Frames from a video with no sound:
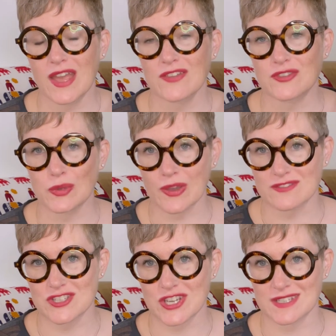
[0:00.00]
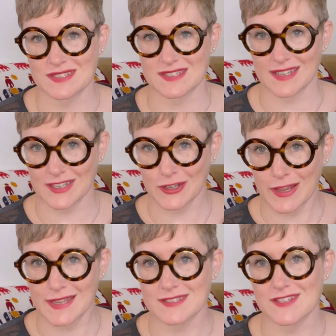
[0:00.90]
If you have a chance to get your
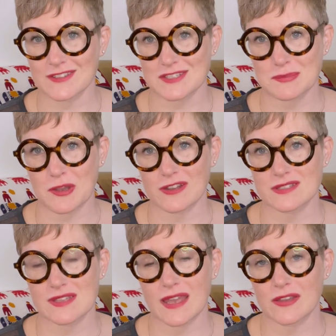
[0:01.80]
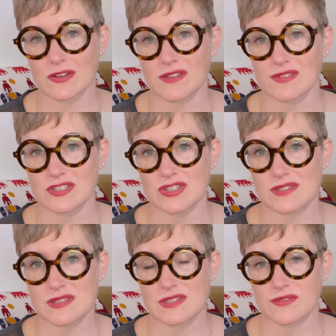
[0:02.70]
hands on this box set or even just
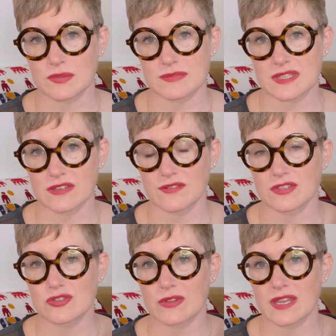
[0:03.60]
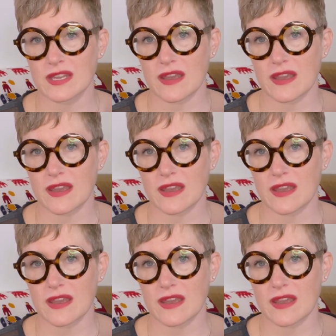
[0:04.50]
these films individually,